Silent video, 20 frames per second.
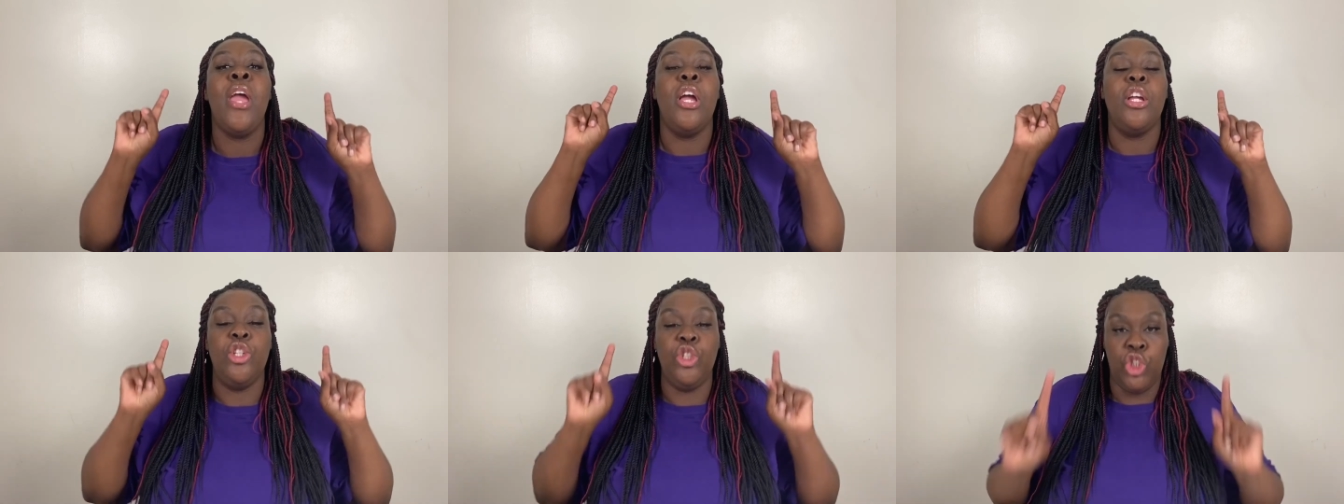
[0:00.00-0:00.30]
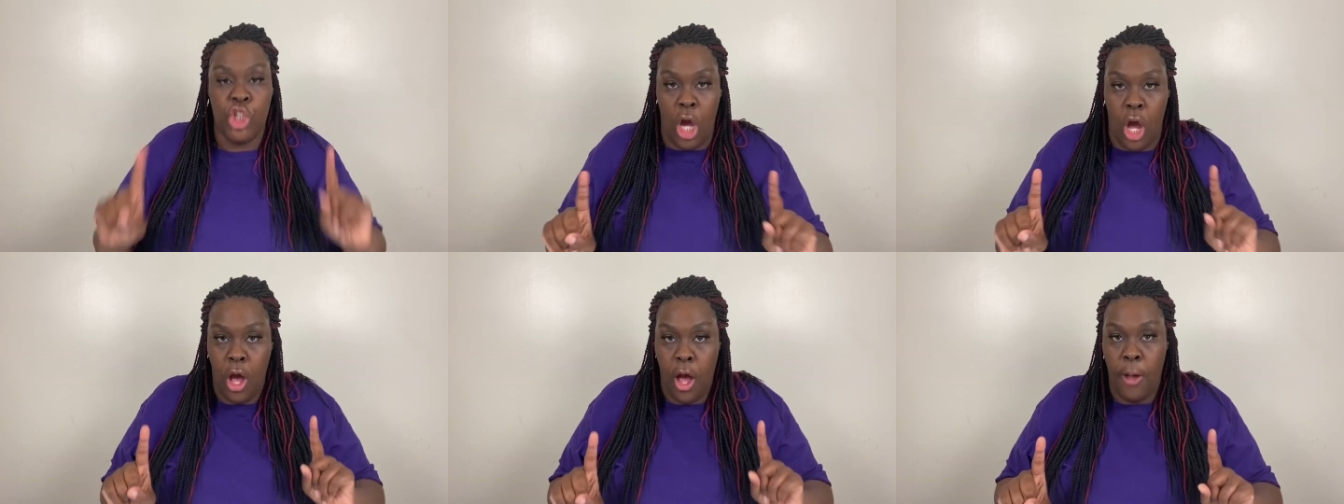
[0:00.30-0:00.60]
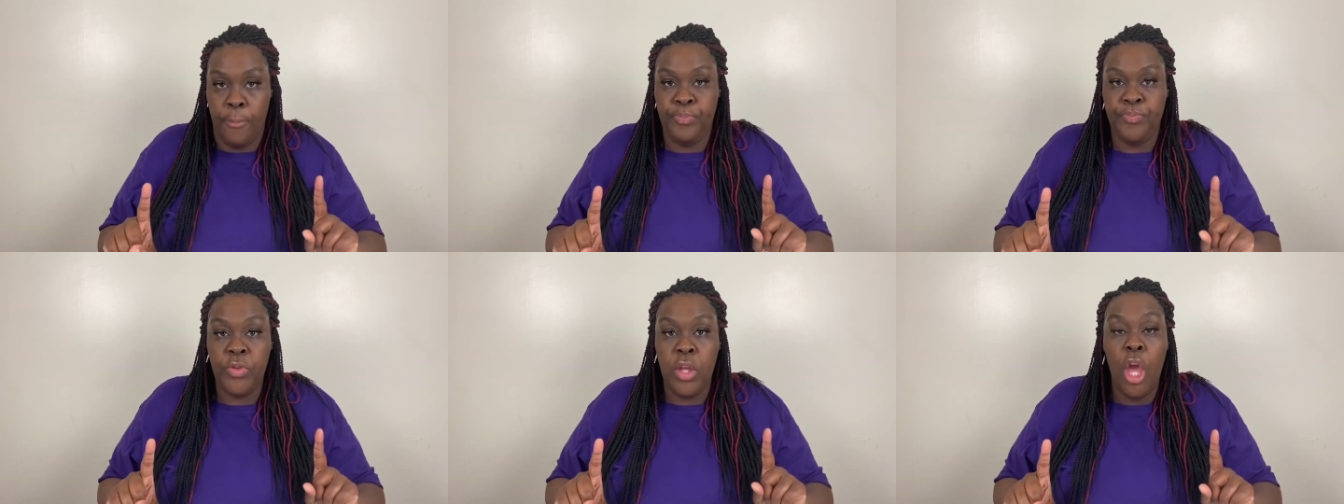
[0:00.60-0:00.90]

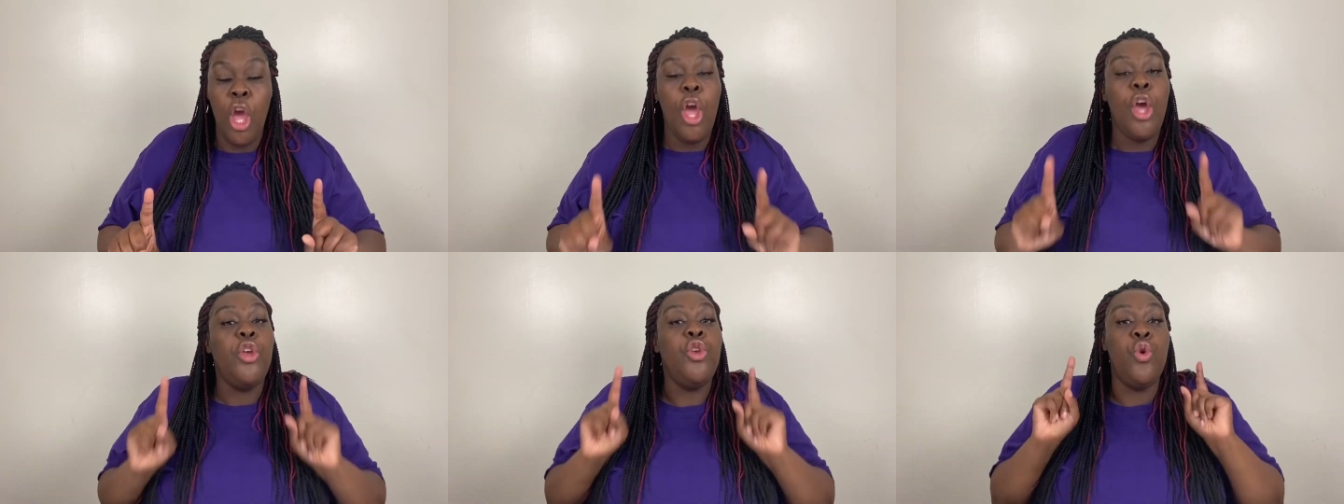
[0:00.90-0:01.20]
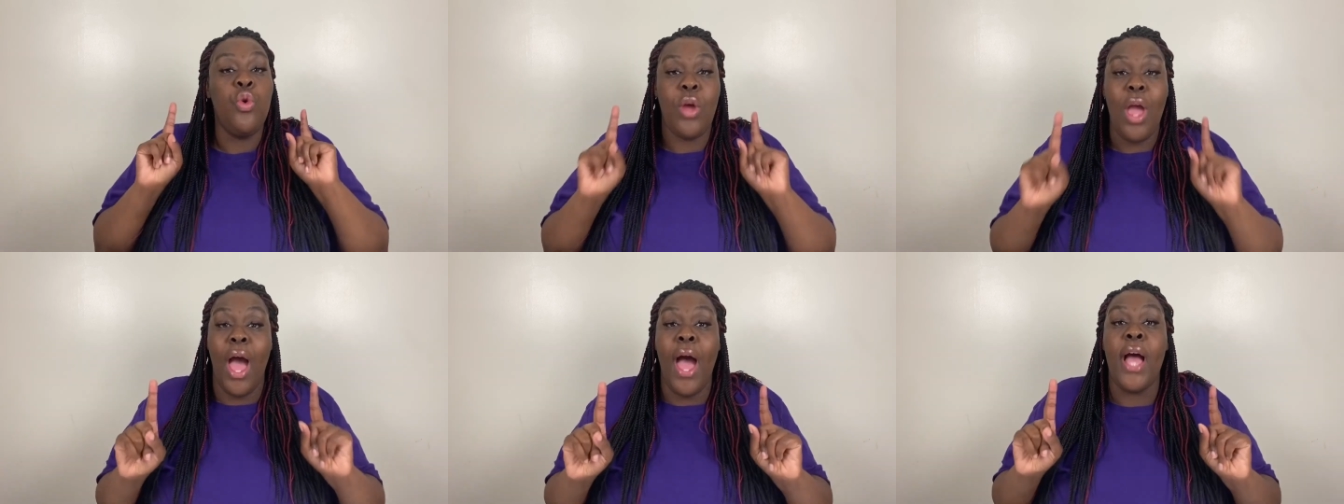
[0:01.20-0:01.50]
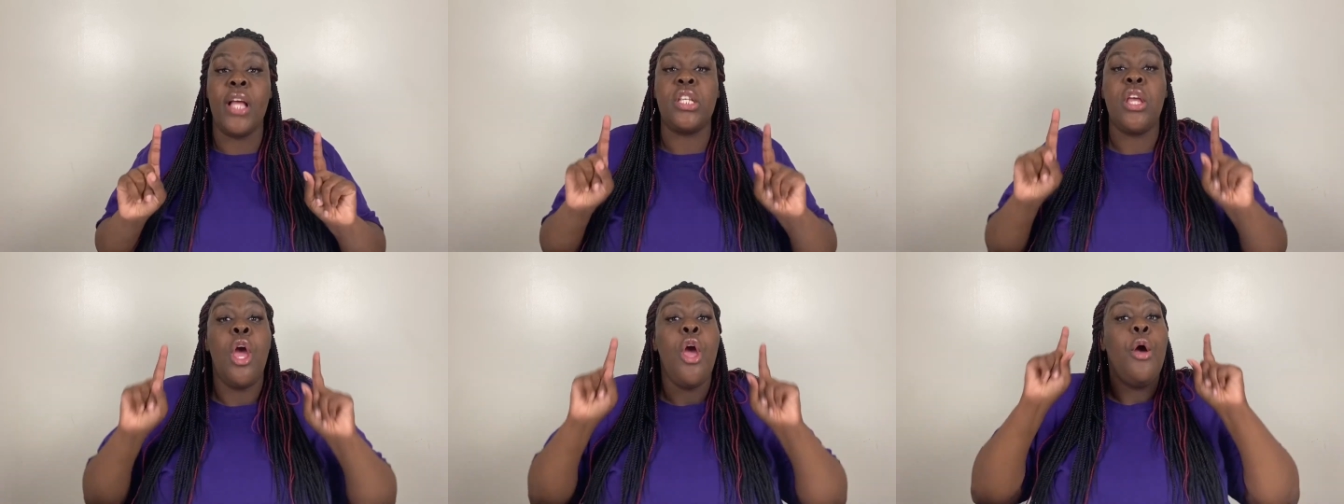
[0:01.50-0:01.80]
job. You
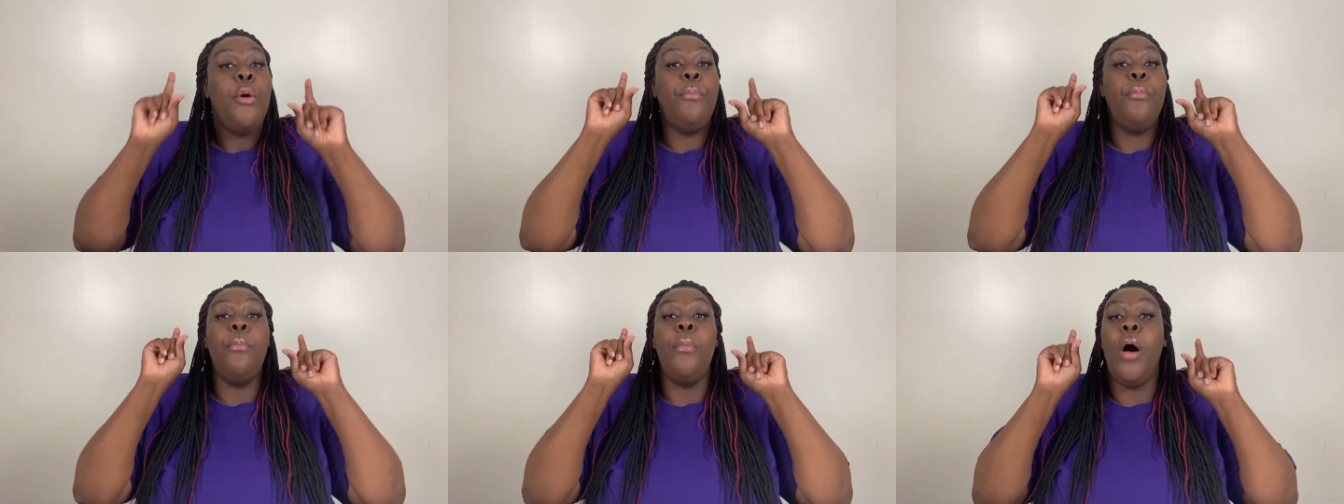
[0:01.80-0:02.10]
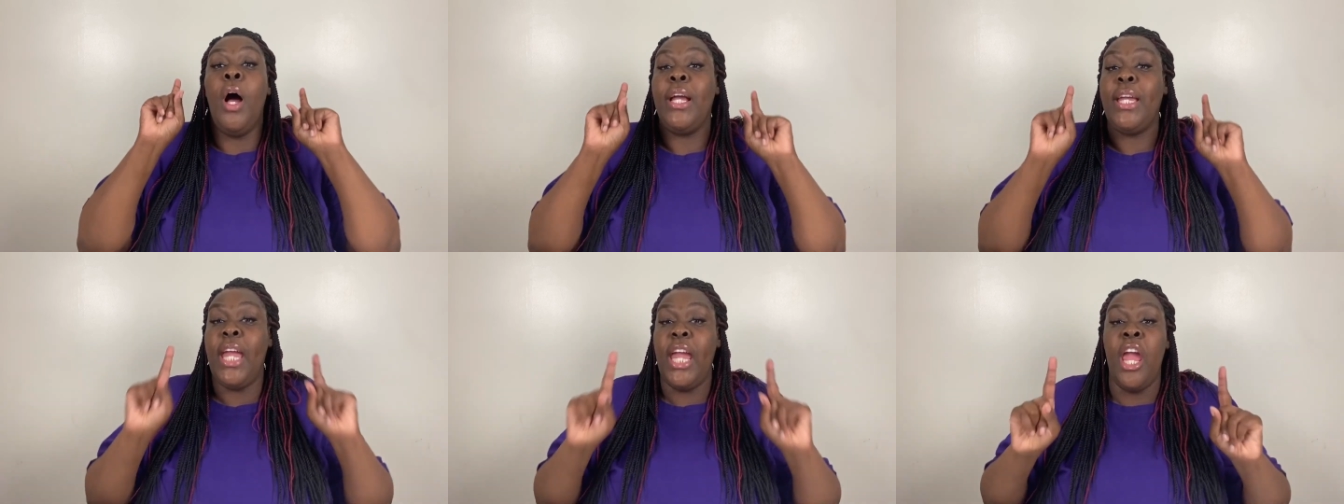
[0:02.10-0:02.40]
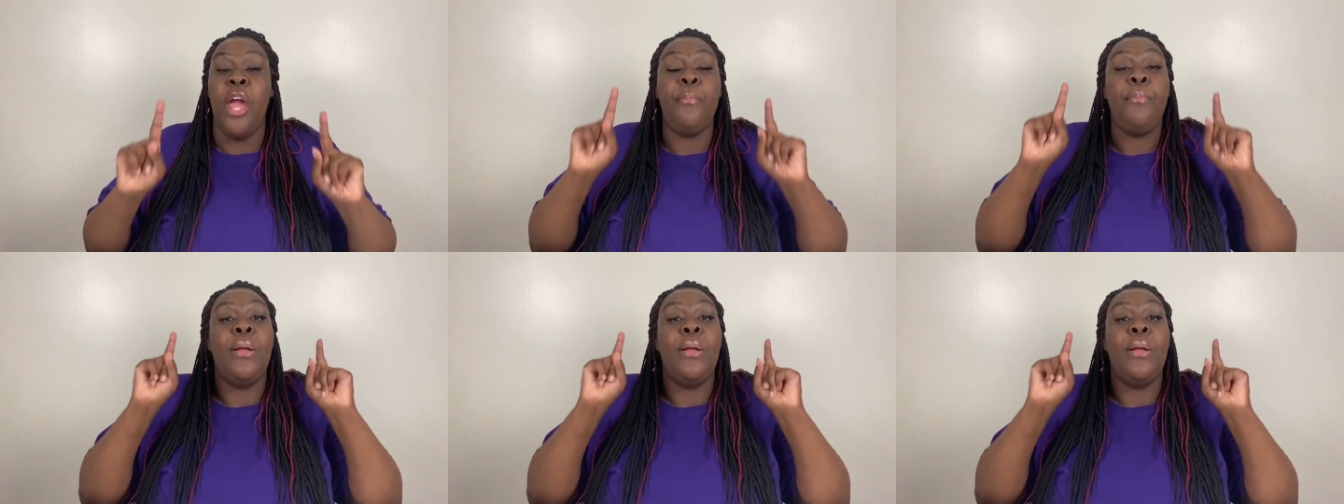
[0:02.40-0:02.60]
guys, again,